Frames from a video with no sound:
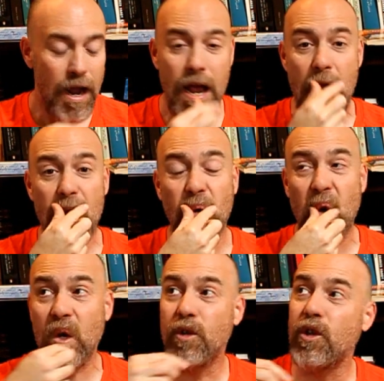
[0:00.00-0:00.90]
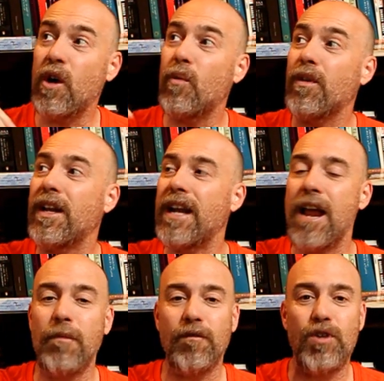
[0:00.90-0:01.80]
And when you do it with the
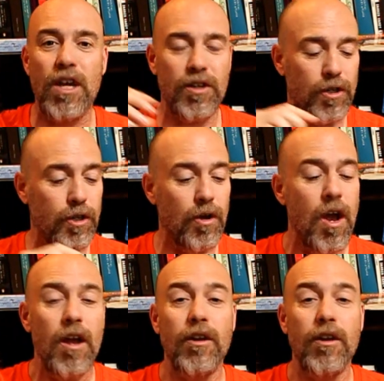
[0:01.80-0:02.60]
name of Jesus, you,